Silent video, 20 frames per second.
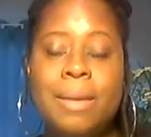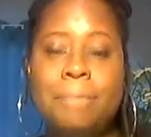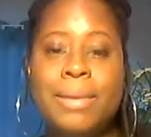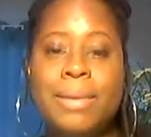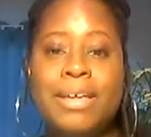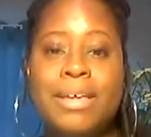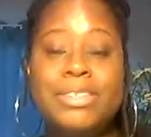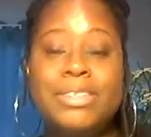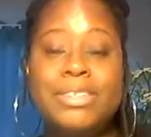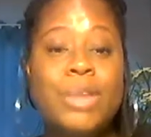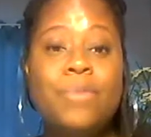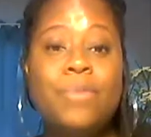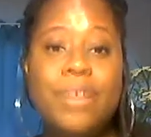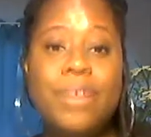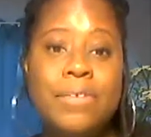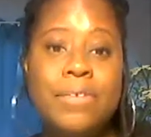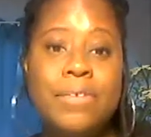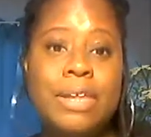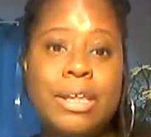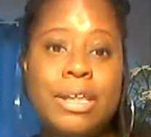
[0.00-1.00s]
so
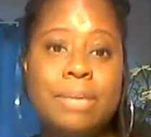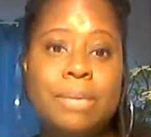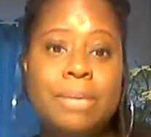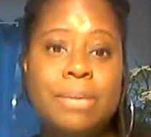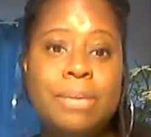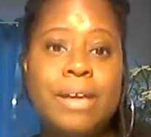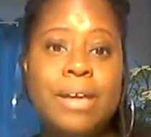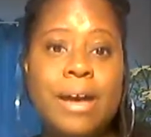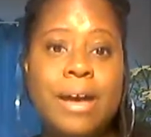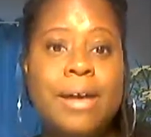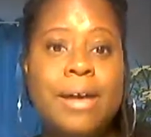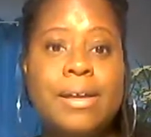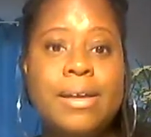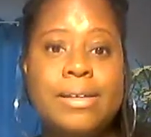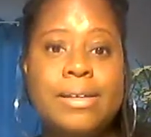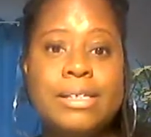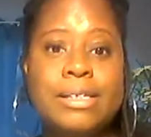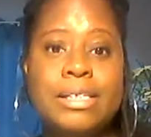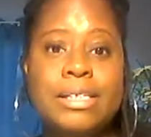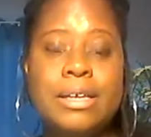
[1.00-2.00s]
vividly
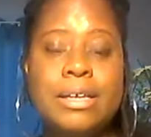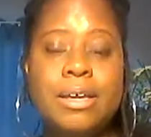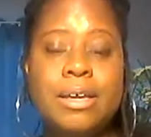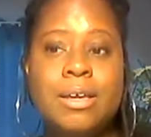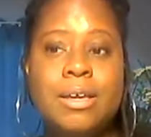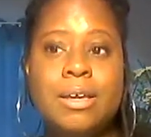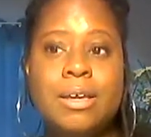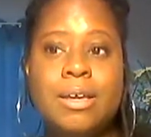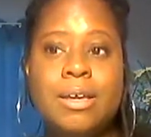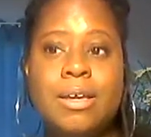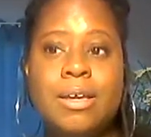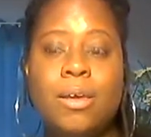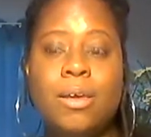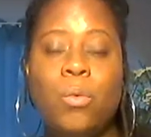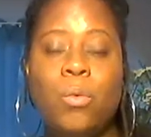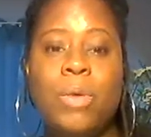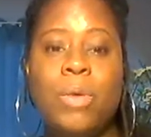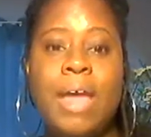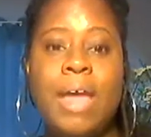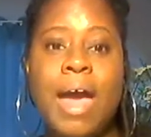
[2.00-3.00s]
because
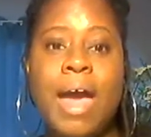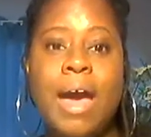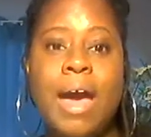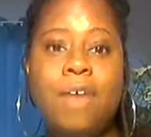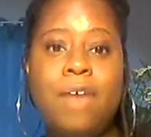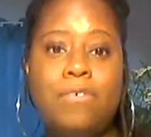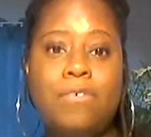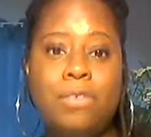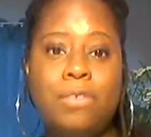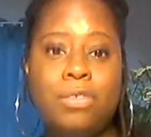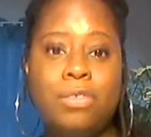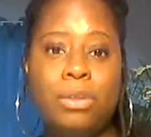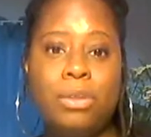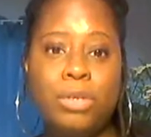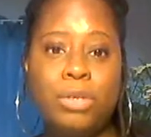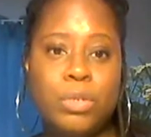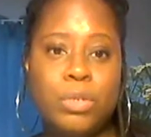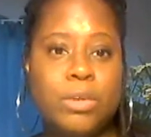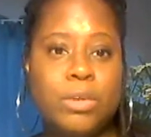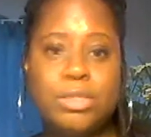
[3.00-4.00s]
we have
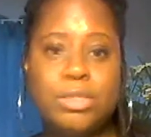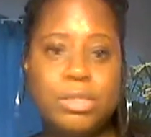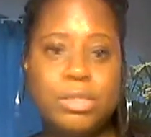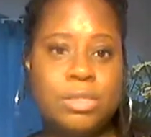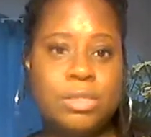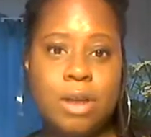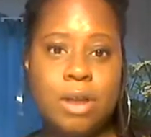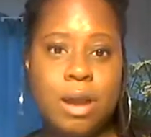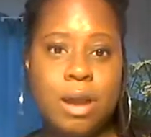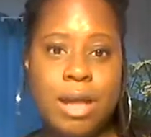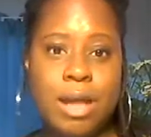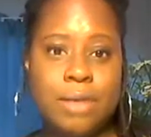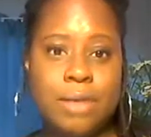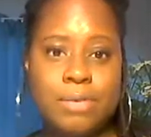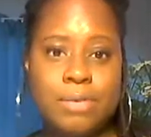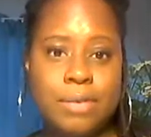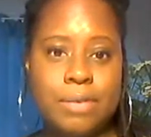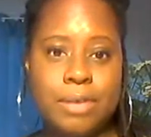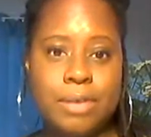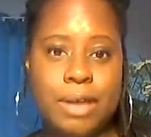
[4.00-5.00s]
those questions in our lives
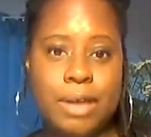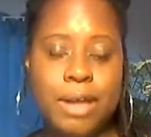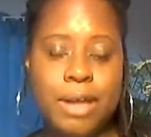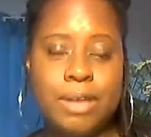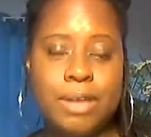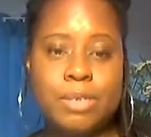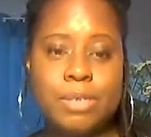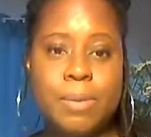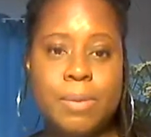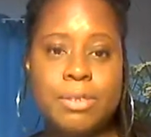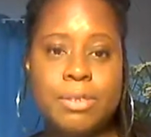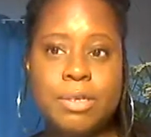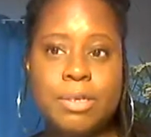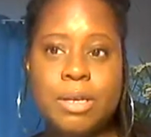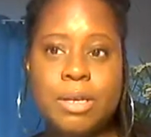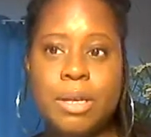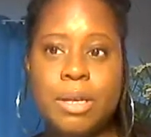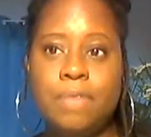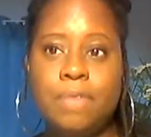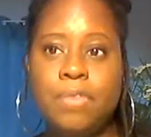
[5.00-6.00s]
every day,
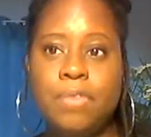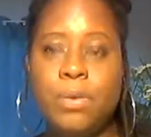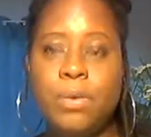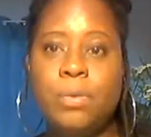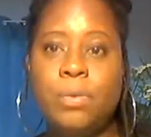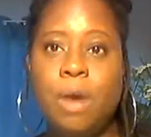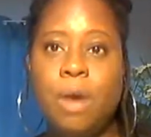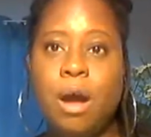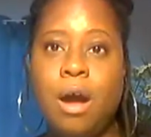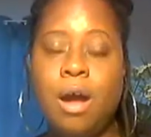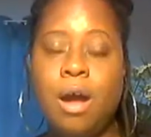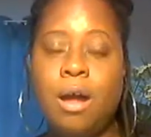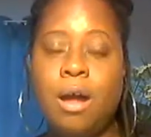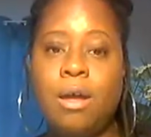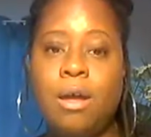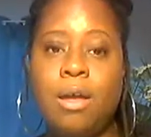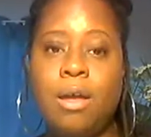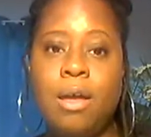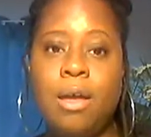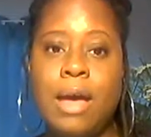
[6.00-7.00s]
especially if you
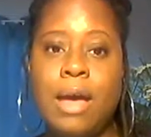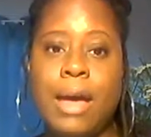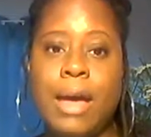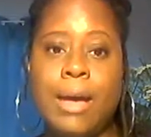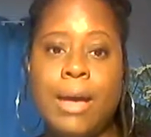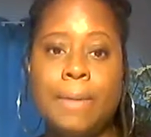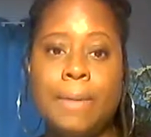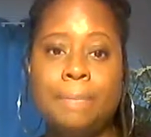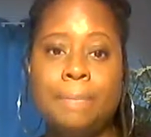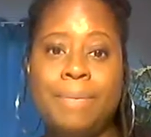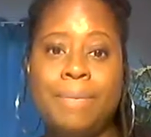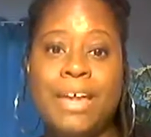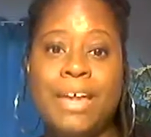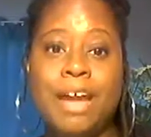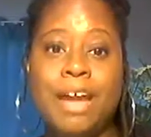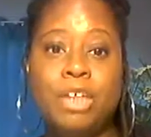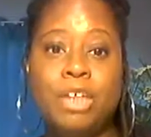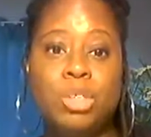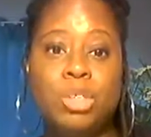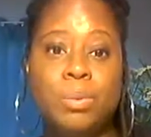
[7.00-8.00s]
are an
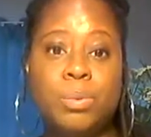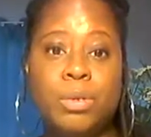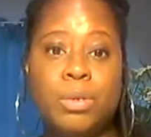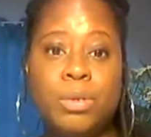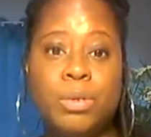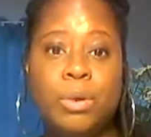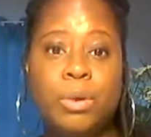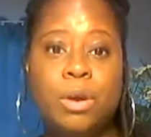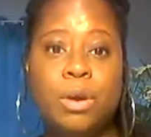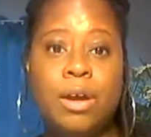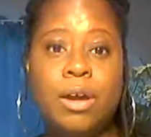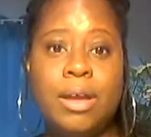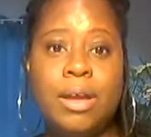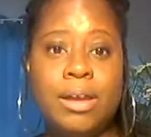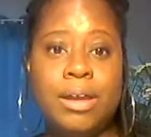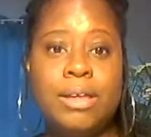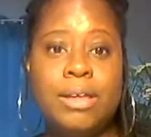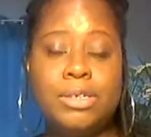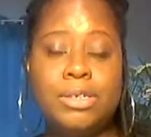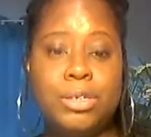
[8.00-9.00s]
entrepreneur. It
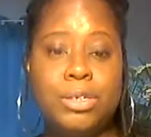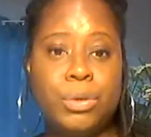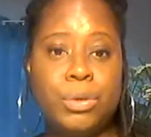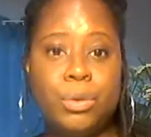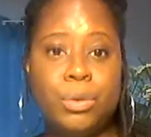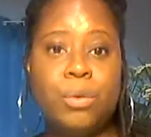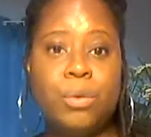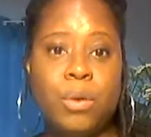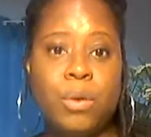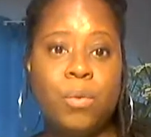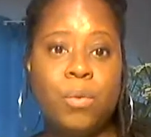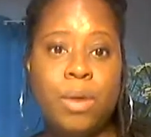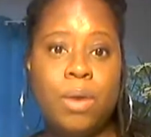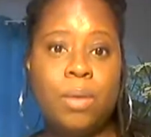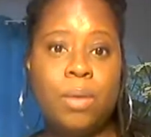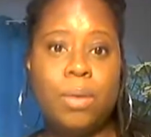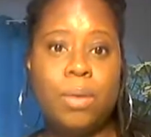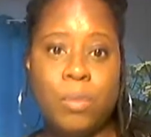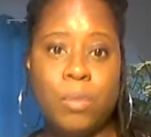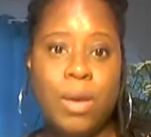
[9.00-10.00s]
is the who, what, where,
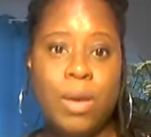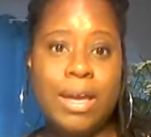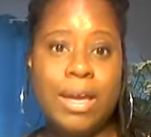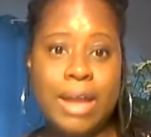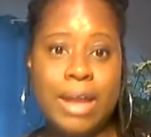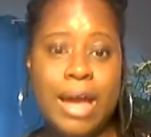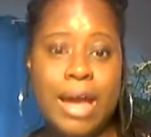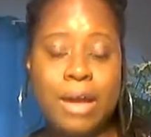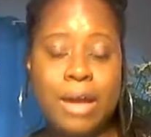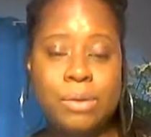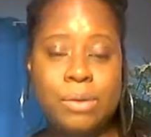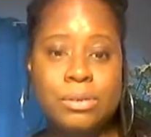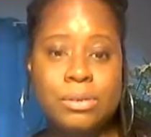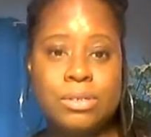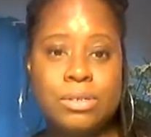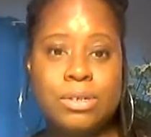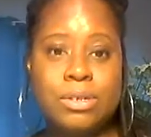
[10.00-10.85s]
when, why, and hows.